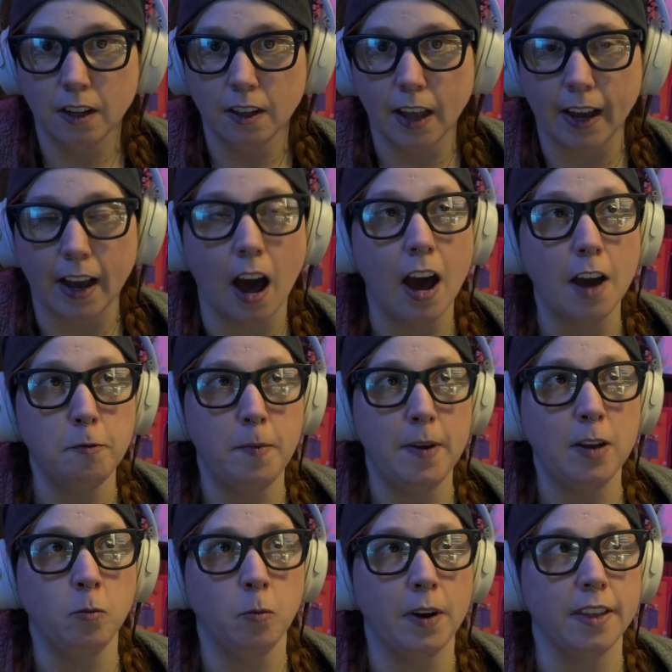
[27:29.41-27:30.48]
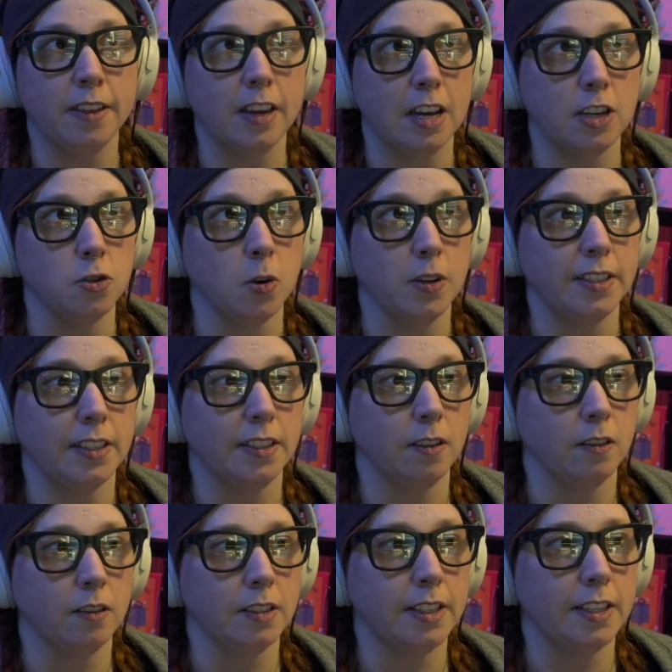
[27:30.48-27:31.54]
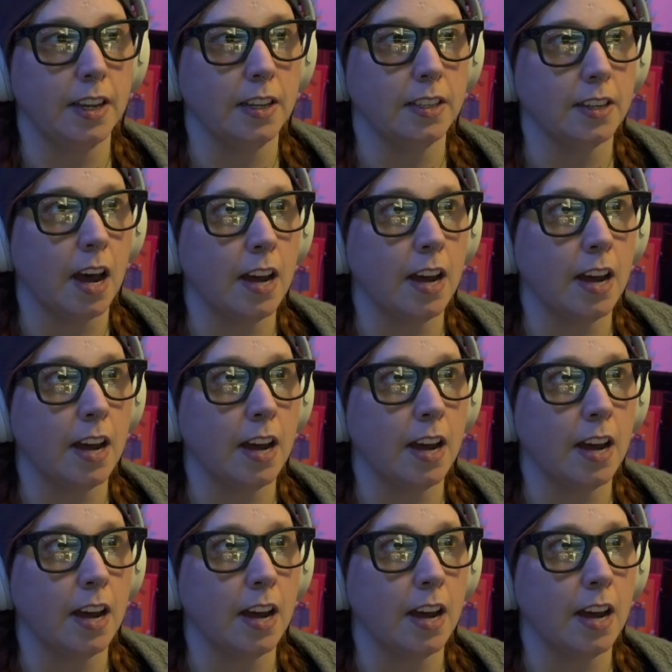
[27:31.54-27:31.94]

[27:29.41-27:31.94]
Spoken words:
Like, I've been with Kindroid since